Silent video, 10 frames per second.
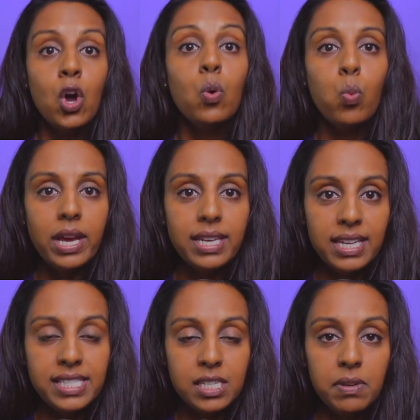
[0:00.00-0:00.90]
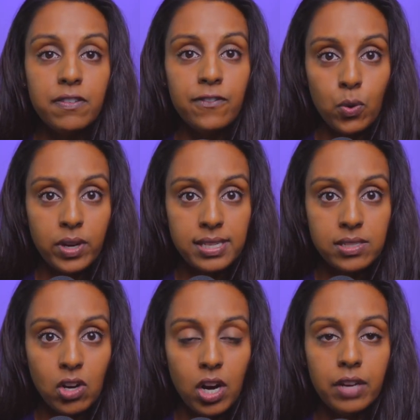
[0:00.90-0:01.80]
What needs to be focused
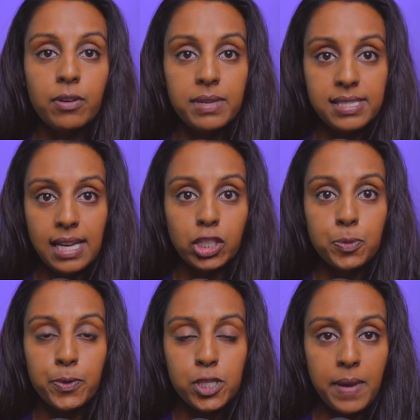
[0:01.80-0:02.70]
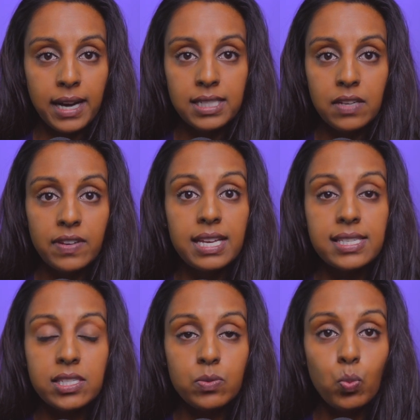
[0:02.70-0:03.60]
on from a seller's perspective
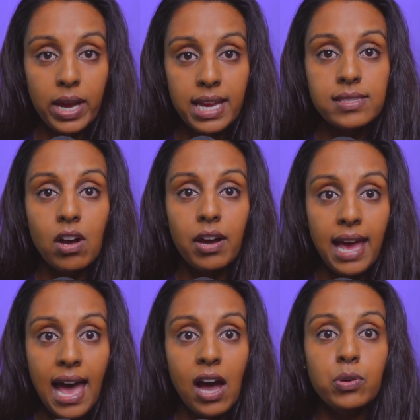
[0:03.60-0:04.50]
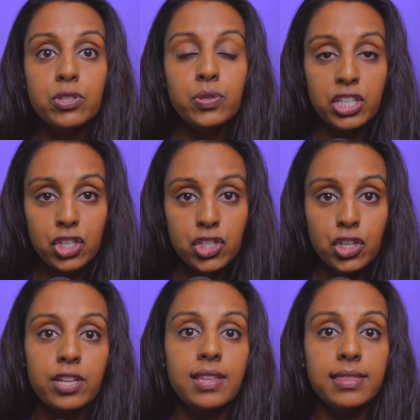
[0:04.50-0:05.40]
is ways on how to
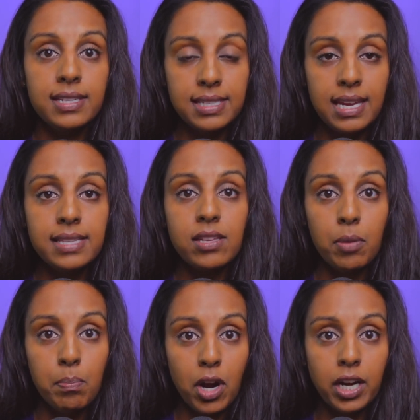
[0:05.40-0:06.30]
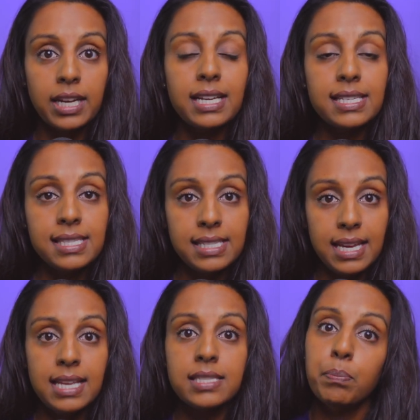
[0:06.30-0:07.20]
ensure that the days on market
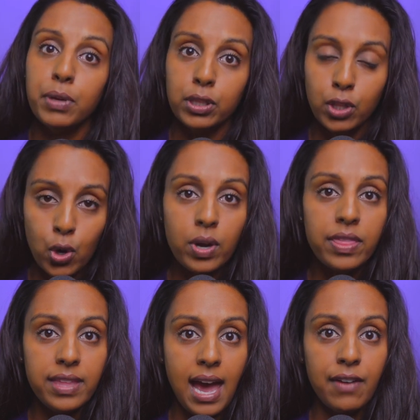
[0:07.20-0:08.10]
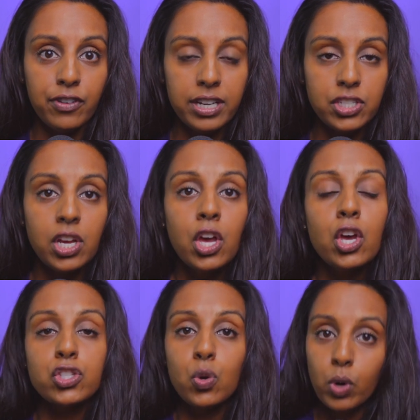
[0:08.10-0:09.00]
stays below the average.
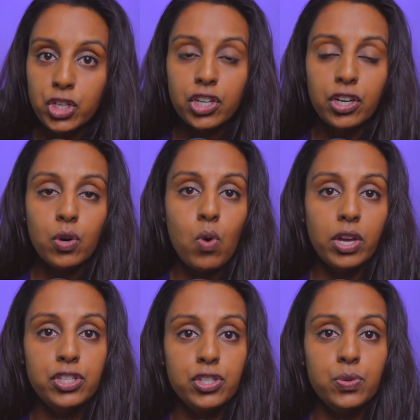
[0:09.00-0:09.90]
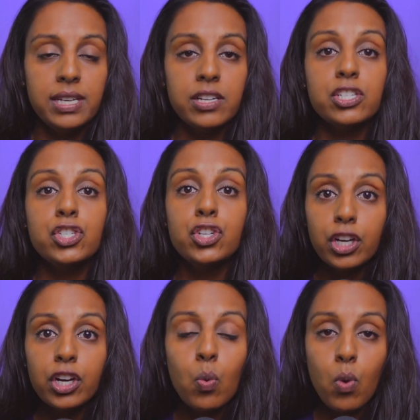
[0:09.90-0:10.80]
So what you're going to want to do here is you're
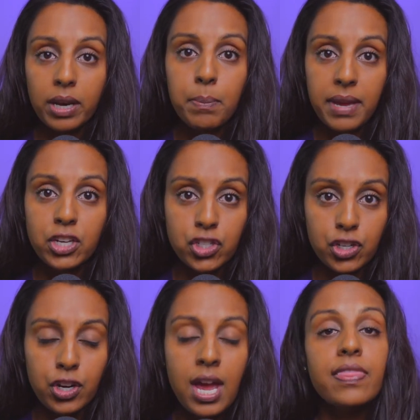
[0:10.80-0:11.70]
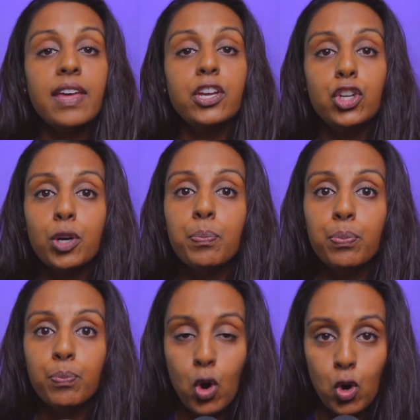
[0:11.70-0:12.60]
going to want to make sure that your
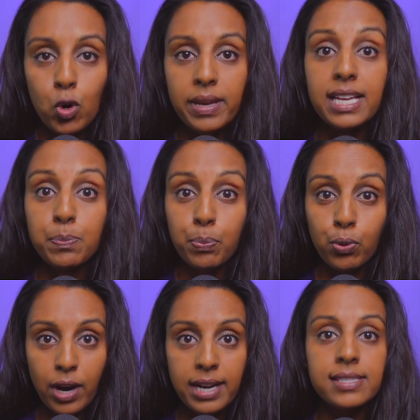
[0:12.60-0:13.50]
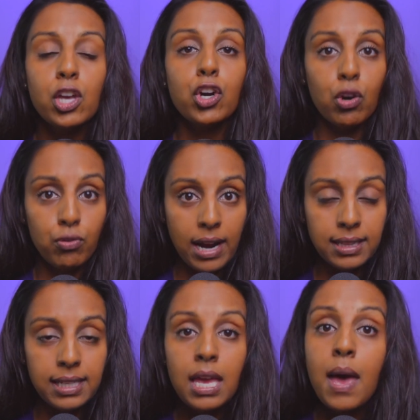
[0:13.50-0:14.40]
home is priced correctly